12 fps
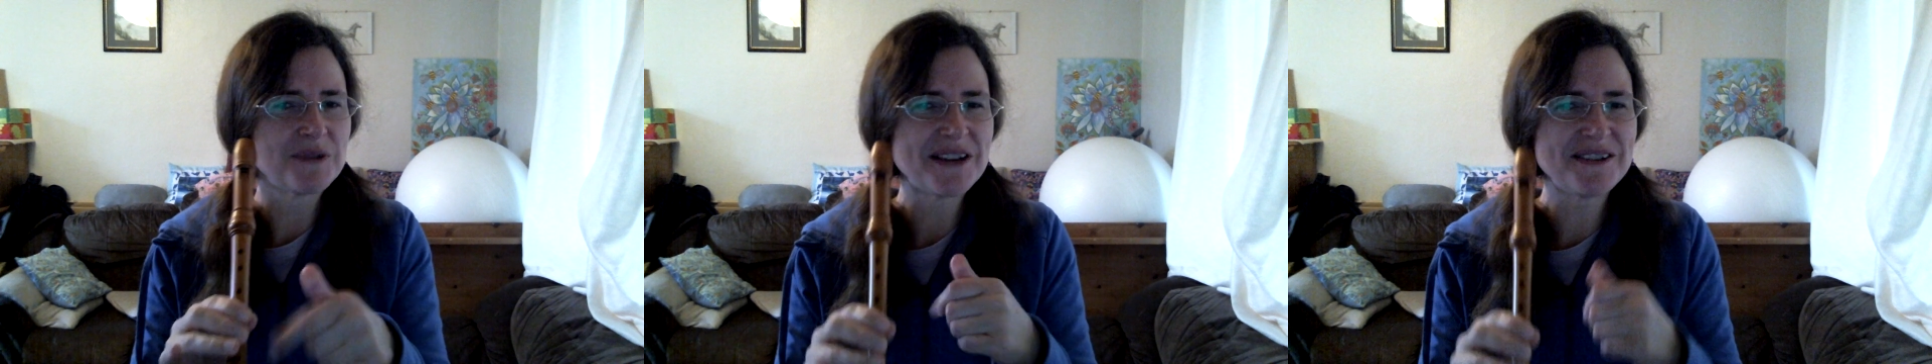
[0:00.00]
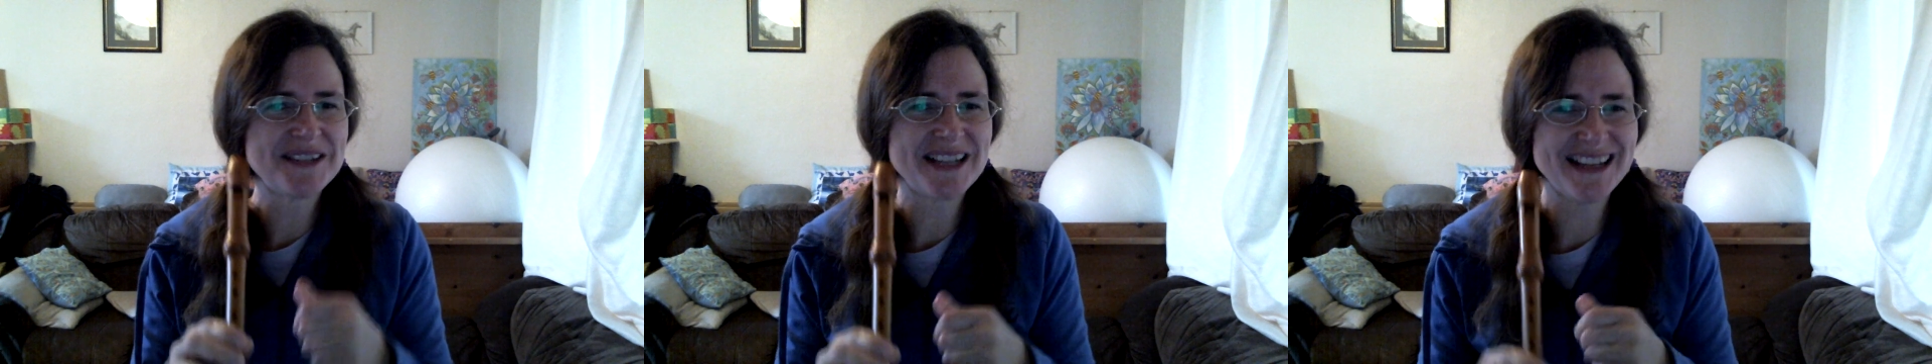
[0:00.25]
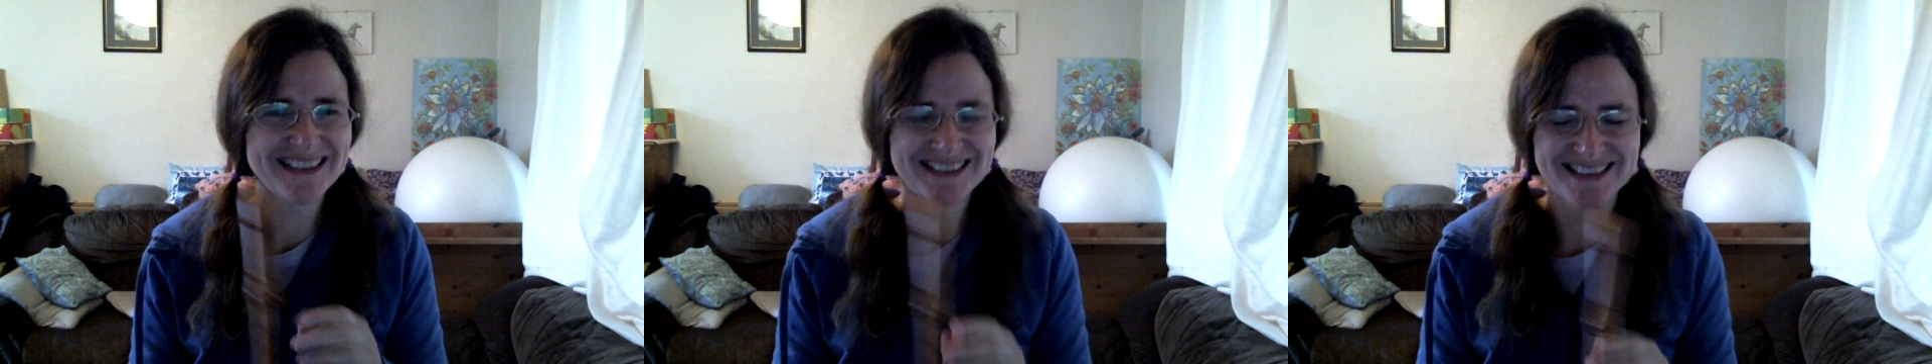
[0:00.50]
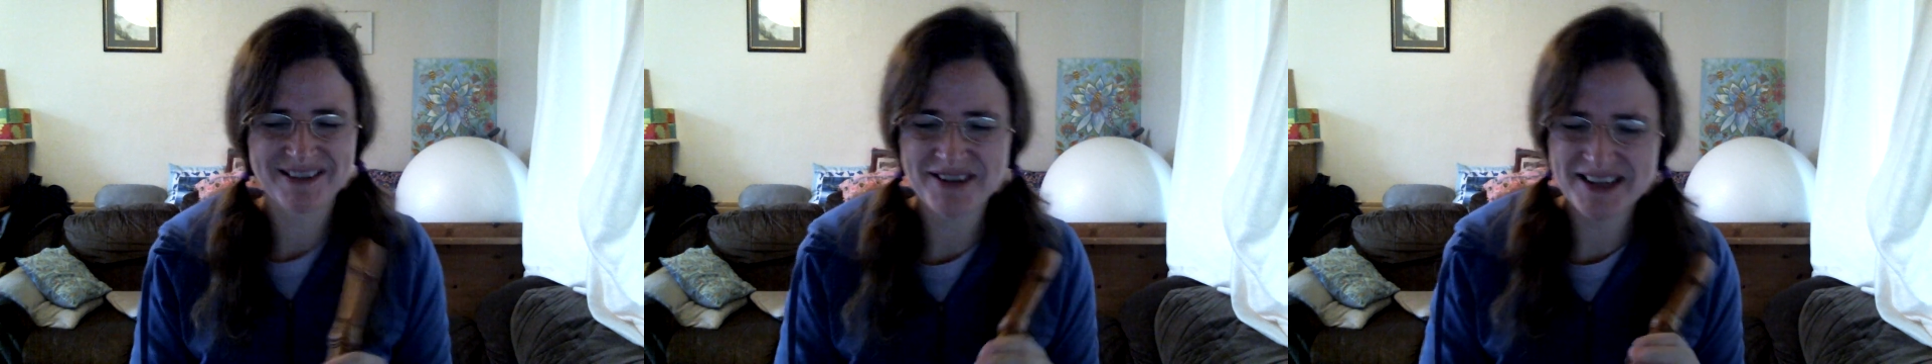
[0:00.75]
low D,
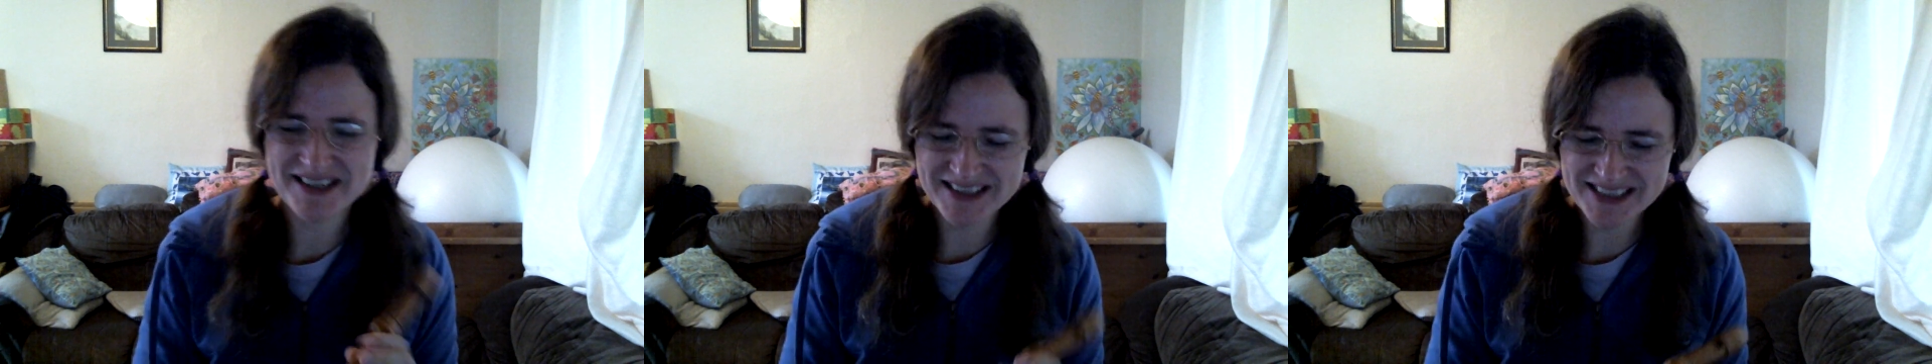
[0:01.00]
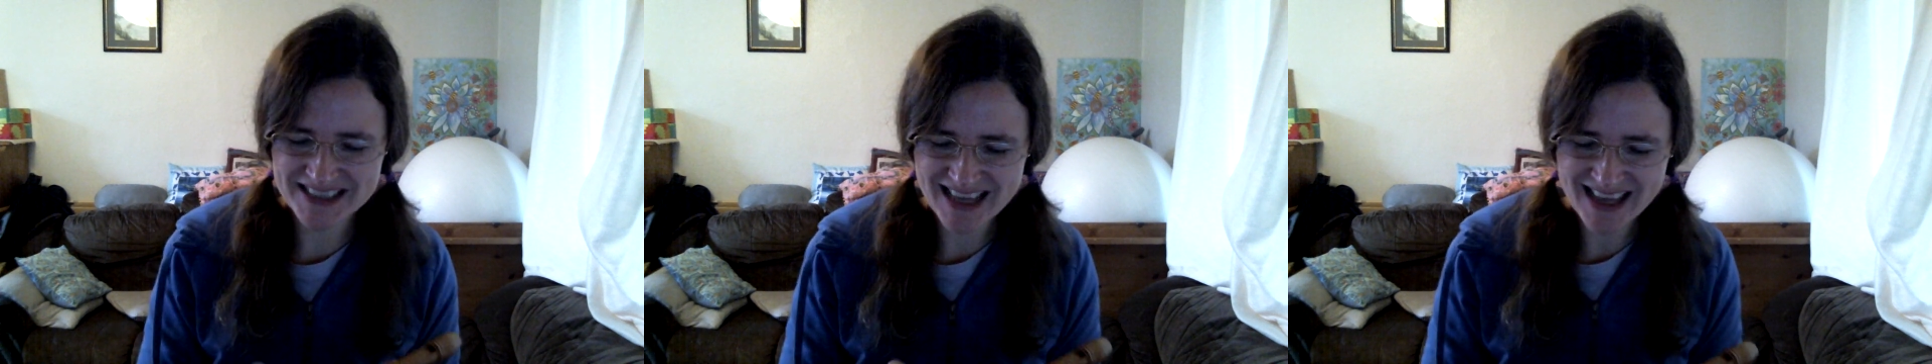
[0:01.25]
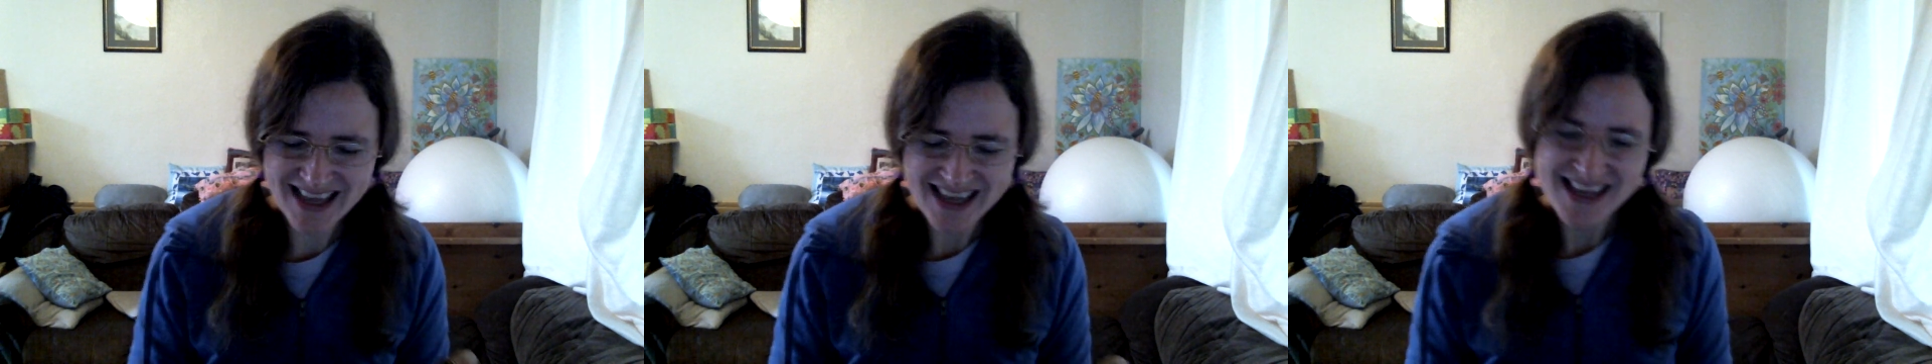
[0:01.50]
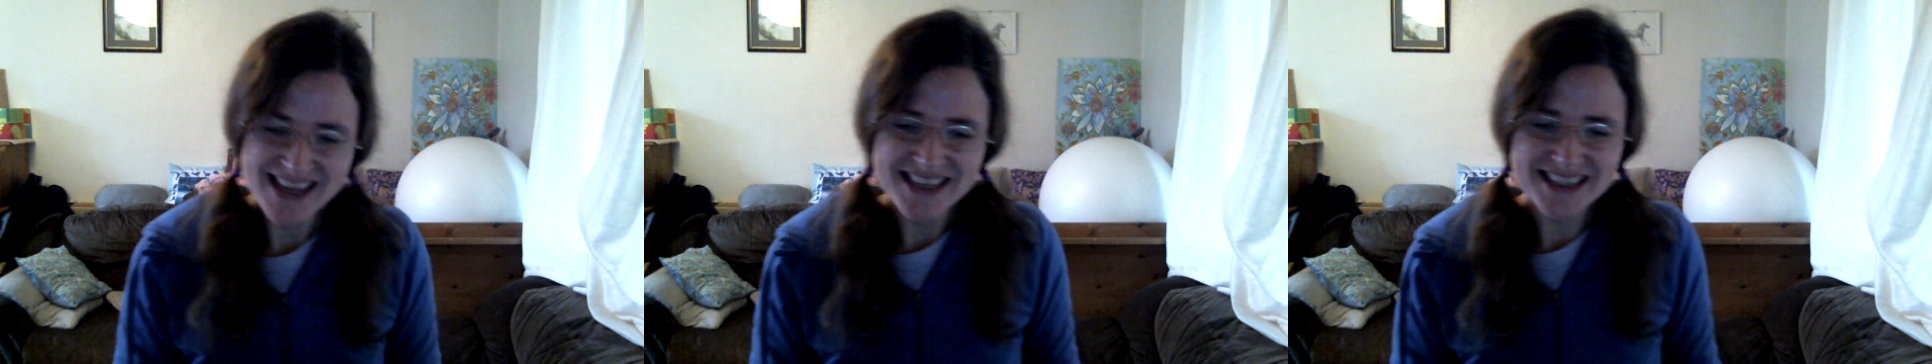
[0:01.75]
quite nice there.
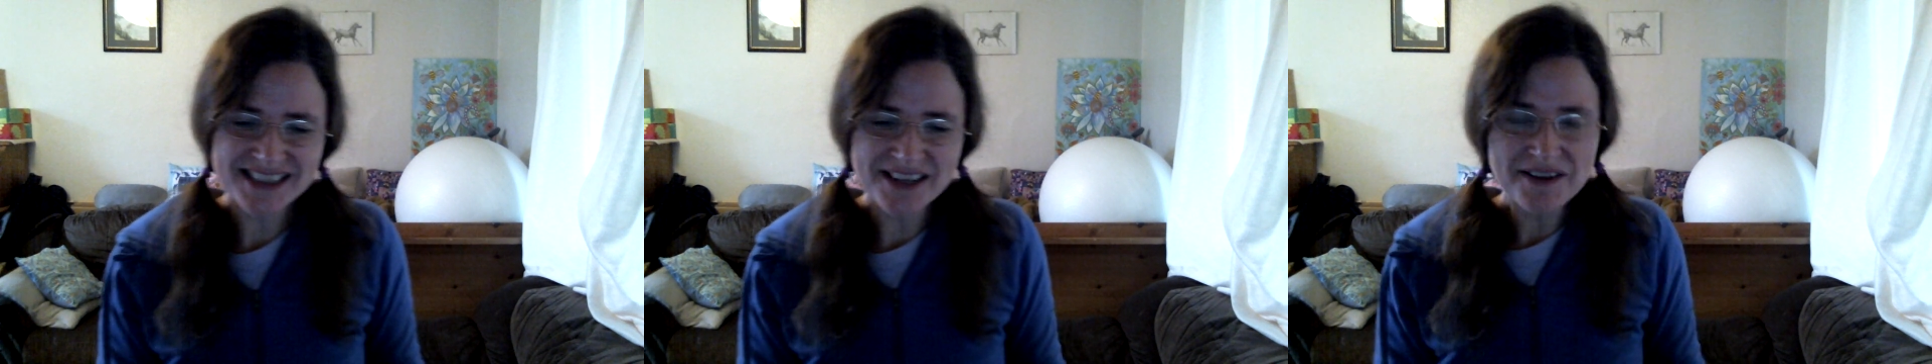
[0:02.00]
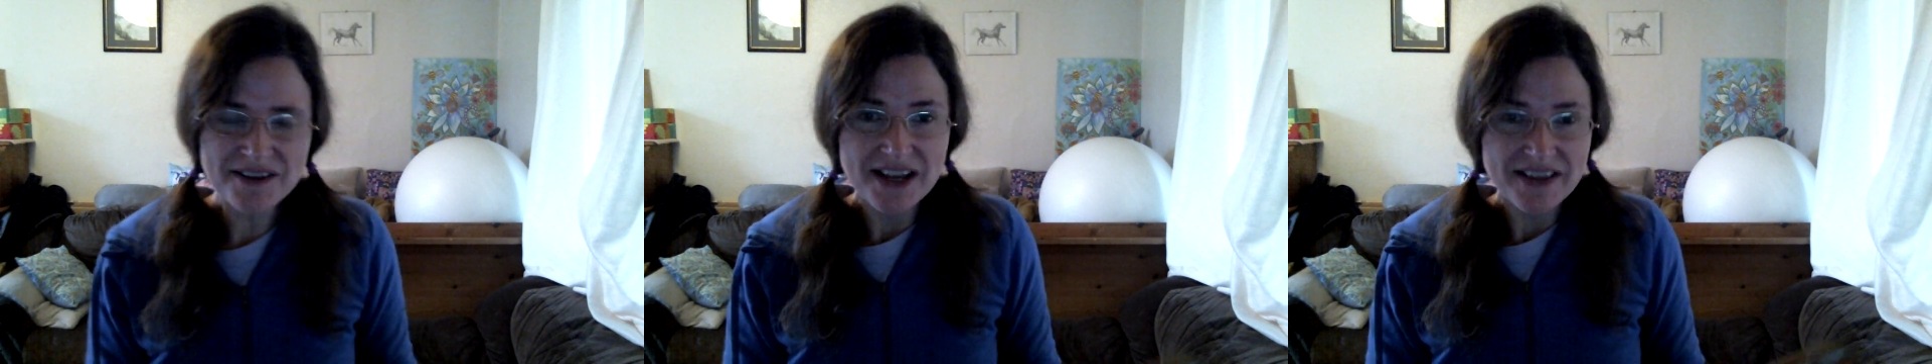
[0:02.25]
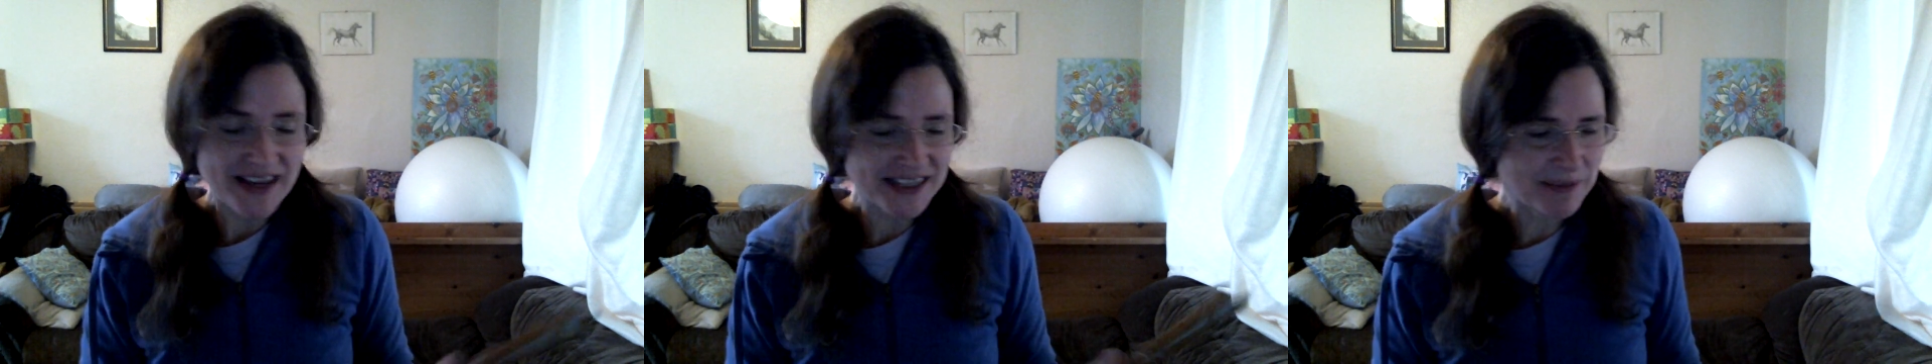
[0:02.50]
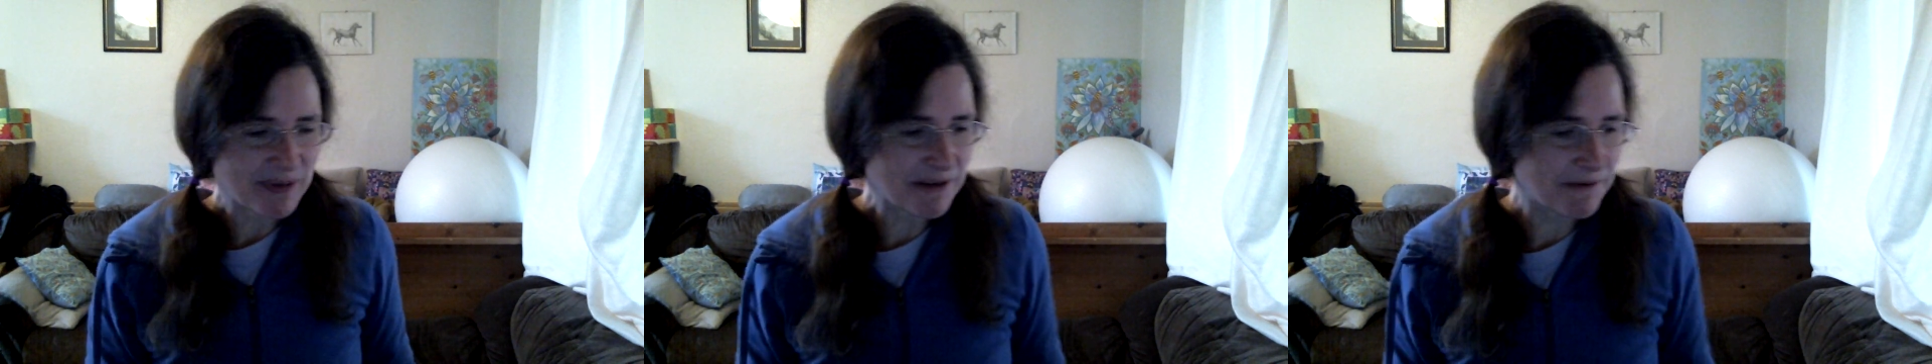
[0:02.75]
So that's
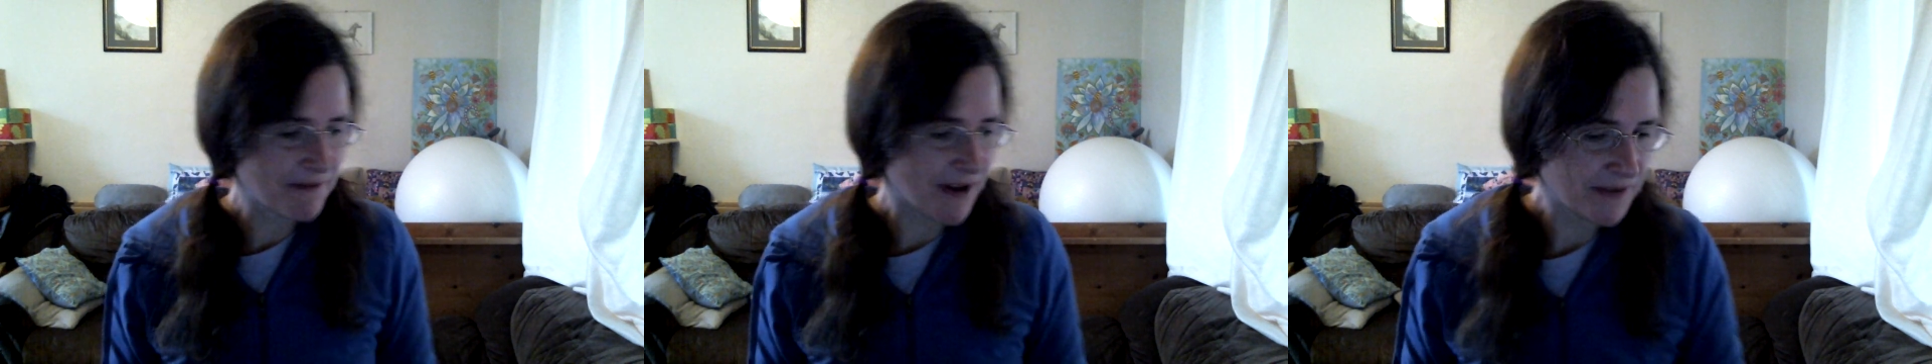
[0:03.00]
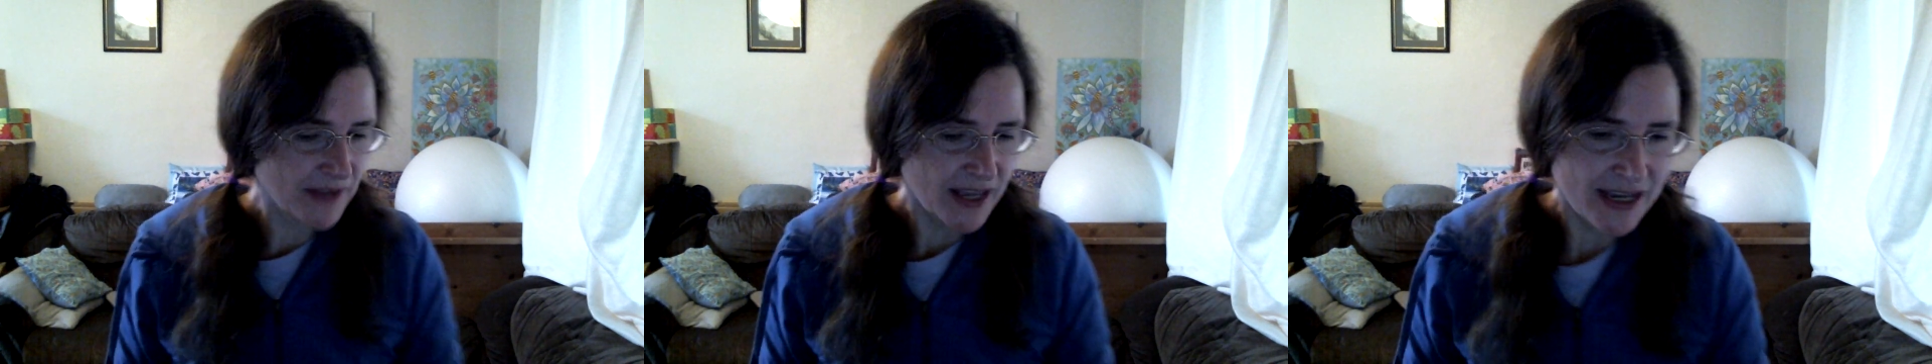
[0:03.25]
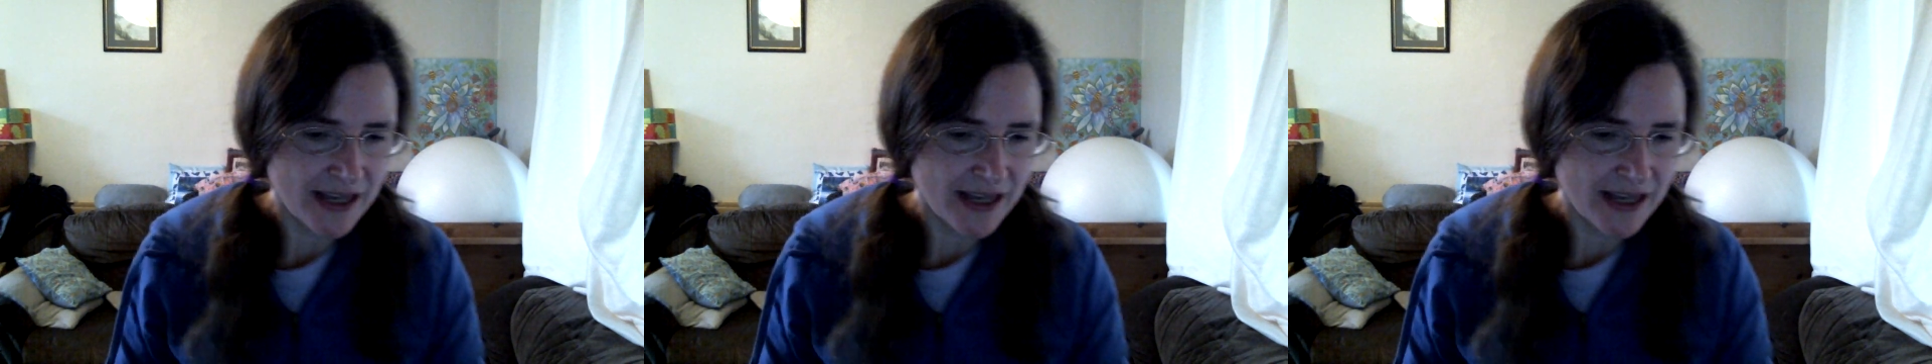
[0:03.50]
a bit of fun.